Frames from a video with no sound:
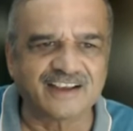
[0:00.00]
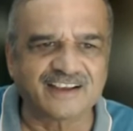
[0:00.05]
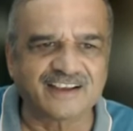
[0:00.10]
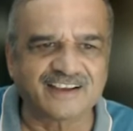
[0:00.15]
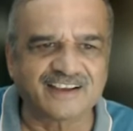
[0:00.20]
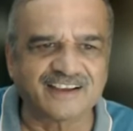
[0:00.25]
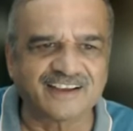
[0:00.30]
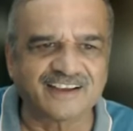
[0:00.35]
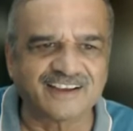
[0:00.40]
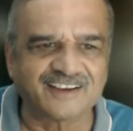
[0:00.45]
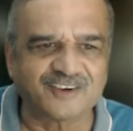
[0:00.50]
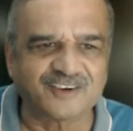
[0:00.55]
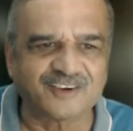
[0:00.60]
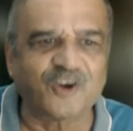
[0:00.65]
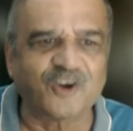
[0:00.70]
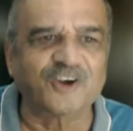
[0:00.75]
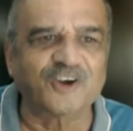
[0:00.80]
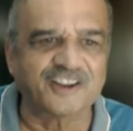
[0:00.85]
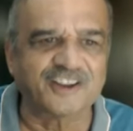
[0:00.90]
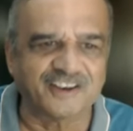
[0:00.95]

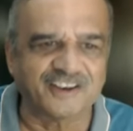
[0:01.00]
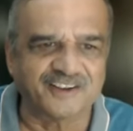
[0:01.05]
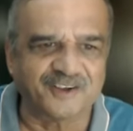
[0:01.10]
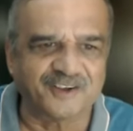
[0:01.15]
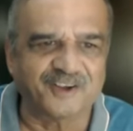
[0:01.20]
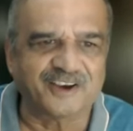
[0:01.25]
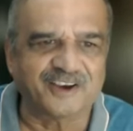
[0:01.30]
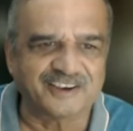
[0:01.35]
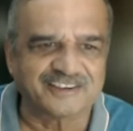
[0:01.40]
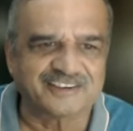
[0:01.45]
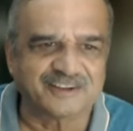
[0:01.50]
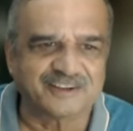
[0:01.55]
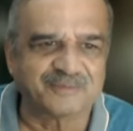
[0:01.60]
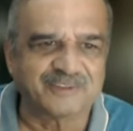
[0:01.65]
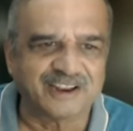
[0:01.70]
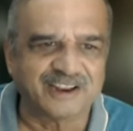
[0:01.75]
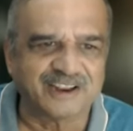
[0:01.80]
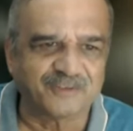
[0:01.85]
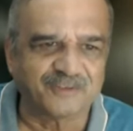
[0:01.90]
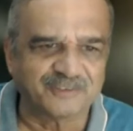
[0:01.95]
cotton, or it's
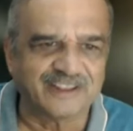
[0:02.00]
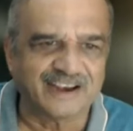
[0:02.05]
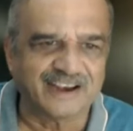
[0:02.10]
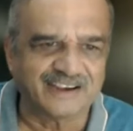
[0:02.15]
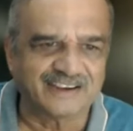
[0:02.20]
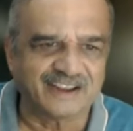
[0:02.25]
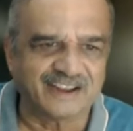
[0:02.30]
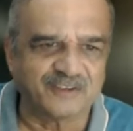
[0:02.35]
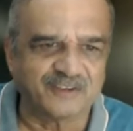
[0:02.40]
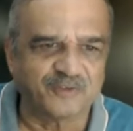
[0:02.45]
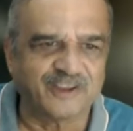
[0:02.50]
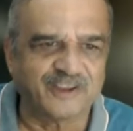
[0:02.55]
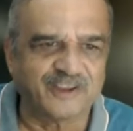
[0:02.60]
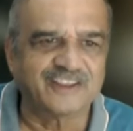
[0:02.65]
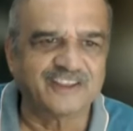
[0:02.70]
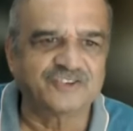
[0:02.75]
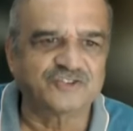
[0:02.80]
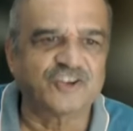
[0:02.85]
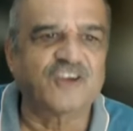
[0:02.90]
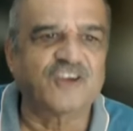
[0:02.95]
something of that type,
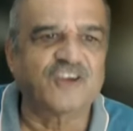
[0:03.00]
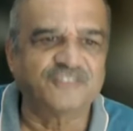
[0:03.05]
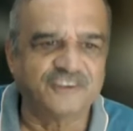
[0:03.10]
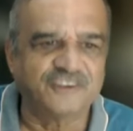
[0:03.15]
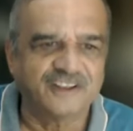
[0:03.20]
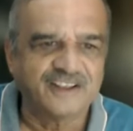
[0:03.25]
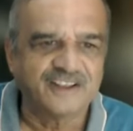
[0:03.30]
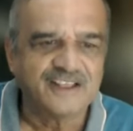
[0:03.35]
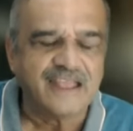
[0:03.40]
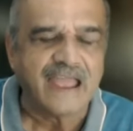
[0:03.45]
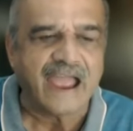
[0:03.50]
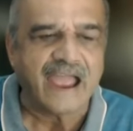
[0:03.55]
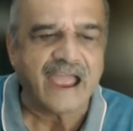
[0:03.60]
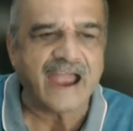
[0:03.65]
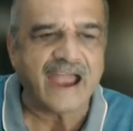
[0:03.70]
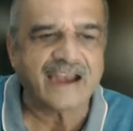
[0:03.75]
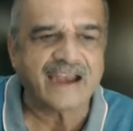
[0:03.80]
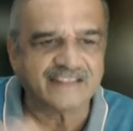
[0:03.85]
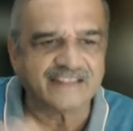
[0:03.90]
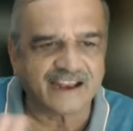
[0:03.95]
very soft,
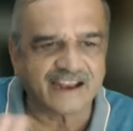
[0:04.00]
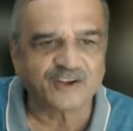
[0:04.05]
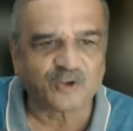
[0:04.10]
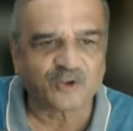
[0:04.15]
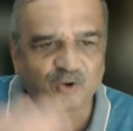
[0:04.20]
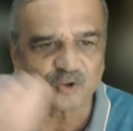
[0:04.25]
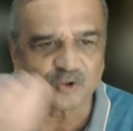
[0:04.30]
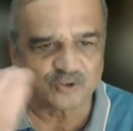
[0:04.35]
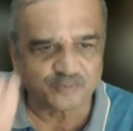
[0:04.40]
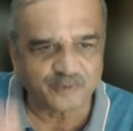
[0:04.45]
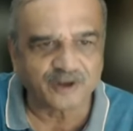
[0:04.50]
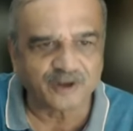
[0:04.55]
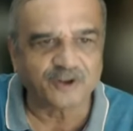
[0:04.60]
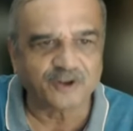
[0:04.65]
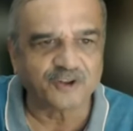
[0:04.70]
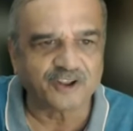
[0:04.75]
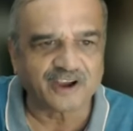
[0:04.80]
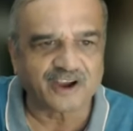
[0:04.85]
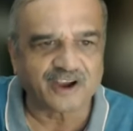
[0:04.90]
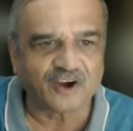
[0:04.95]
and that grows
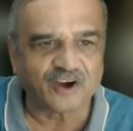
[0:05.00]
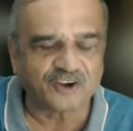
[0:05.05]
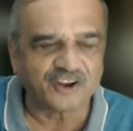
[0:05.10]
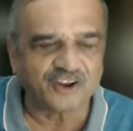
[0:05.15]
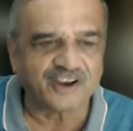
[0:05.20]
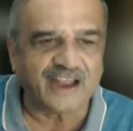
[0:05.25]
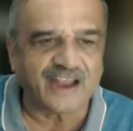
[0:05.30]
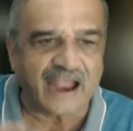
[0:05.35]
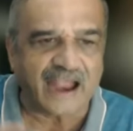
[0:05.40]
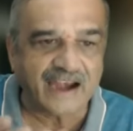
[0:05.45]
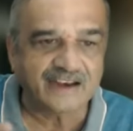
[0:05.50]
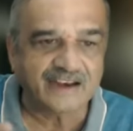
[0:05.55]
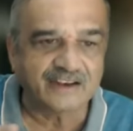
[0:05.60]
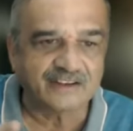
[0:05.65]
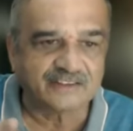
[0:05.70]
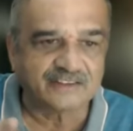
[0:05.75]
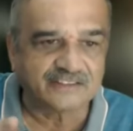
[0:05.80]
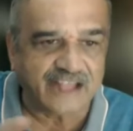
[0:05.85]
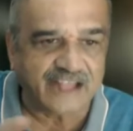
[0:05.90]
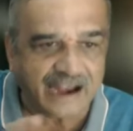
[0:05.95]
below the cotton,
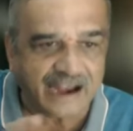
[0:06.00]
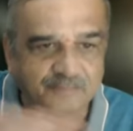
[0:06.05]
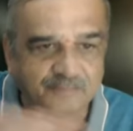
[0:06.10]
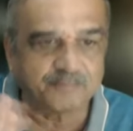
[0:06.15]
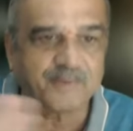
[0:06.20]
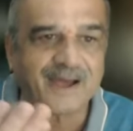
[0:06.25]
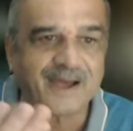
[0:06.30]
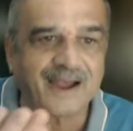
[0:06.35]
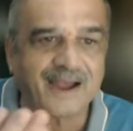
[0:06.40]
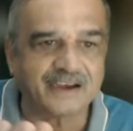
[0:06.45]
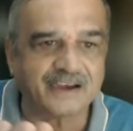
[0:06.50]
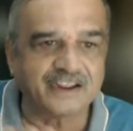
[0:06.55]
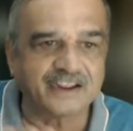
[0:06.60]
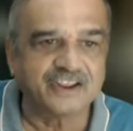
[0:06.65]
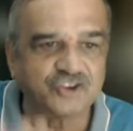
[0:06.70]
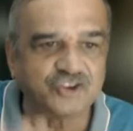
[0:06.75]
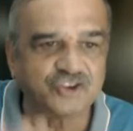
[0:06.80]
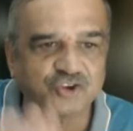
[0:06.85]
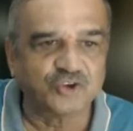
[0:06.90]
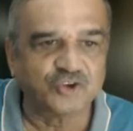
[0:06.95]
and that part
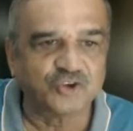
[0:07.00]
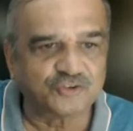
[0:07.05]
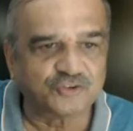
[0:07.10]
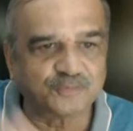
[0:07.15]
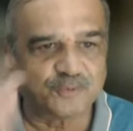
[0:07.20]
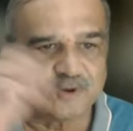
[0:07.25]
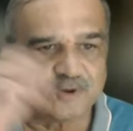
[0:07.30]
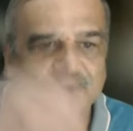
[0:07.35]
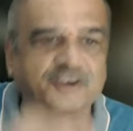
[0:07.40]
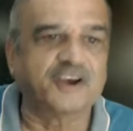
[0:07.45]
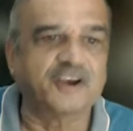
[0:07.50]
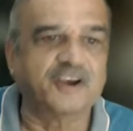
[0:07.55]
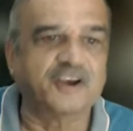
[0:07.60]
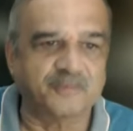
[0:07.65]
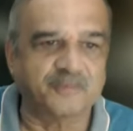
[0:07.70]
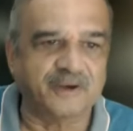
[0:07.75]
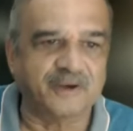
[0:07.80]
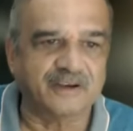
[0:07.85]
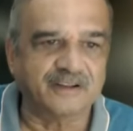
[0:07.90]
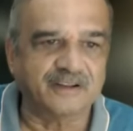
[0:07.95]
is used for
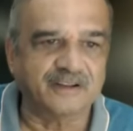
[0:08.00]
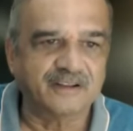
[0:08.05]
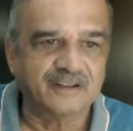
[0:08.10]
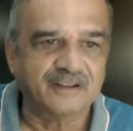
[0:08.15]
treatment.